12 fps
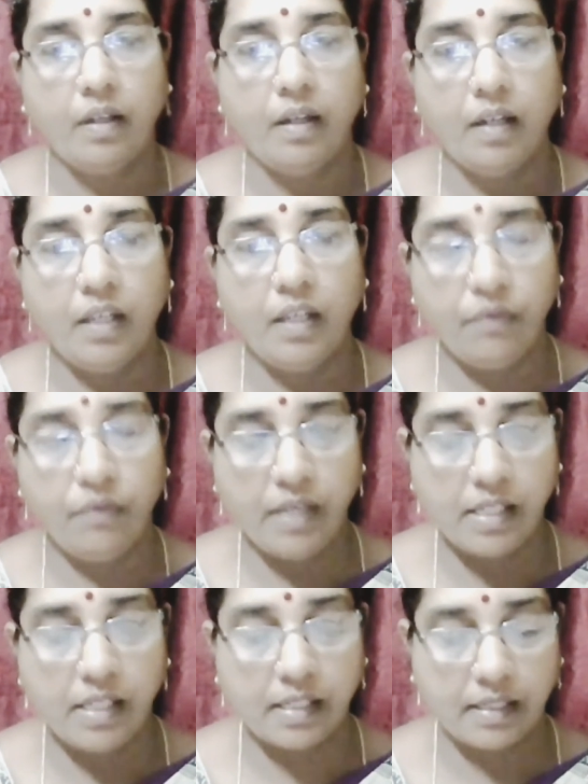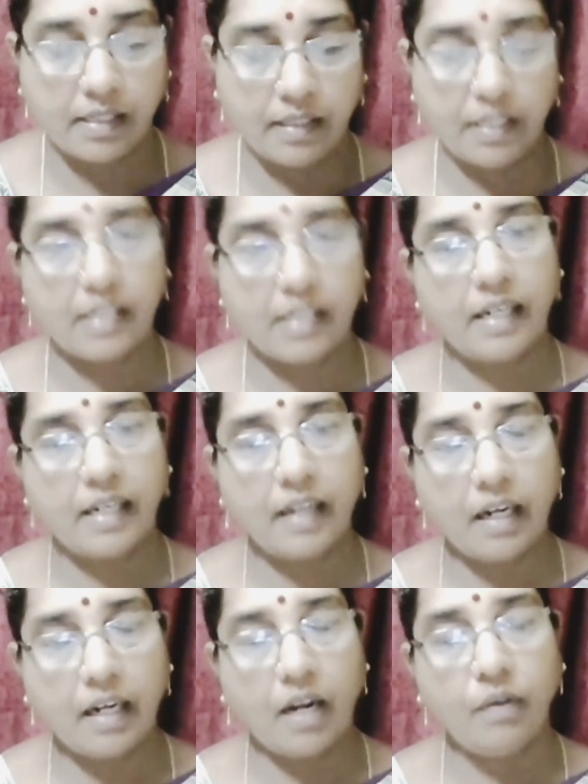he feels just like
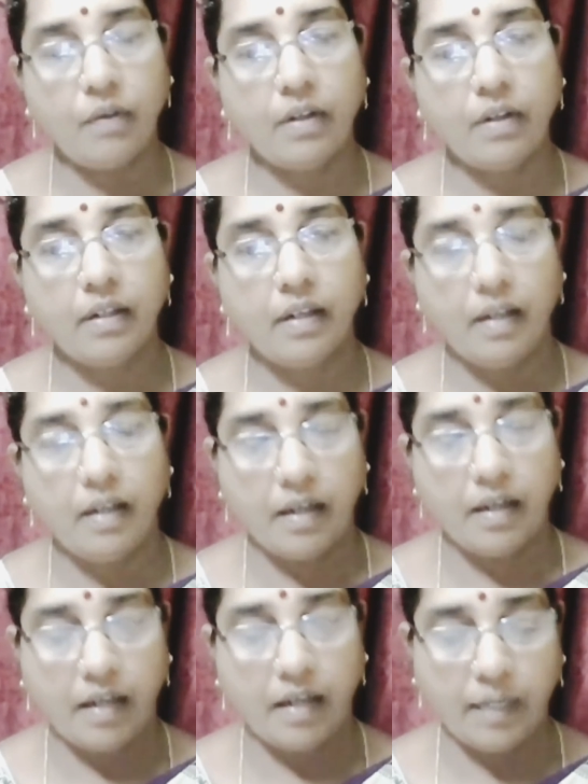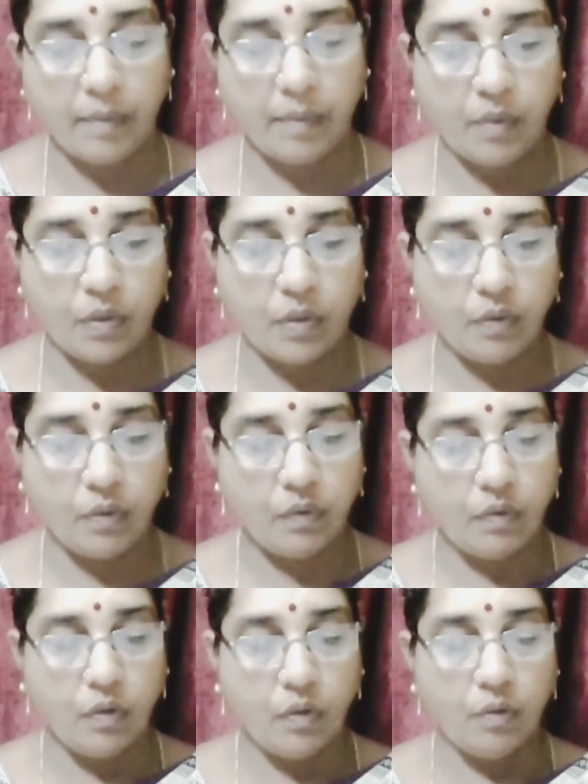a cloud. I'm able to,
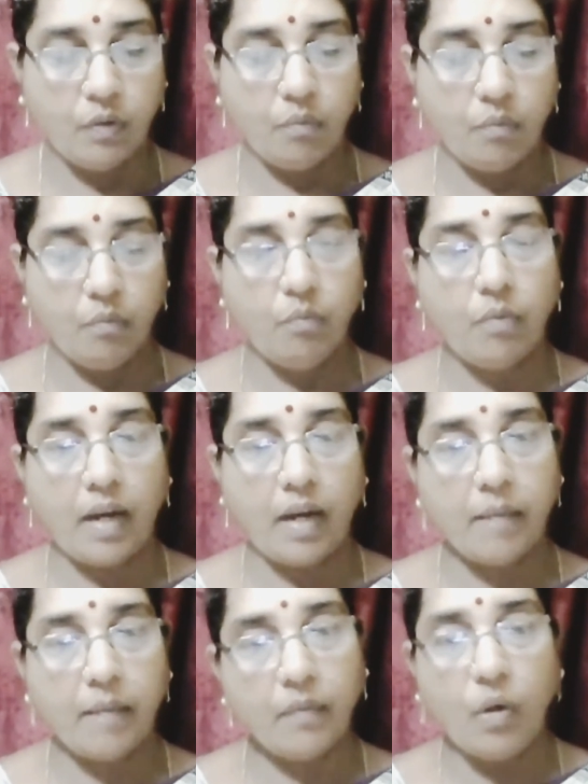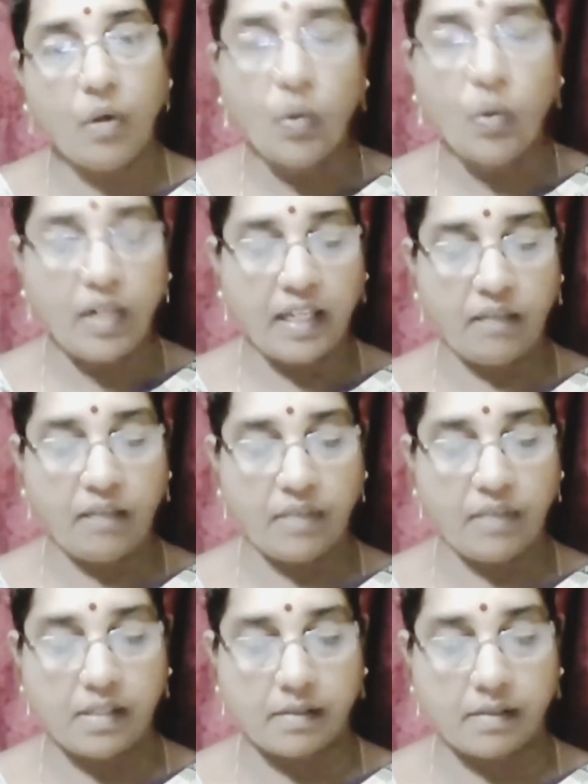I'm lonely, he feels.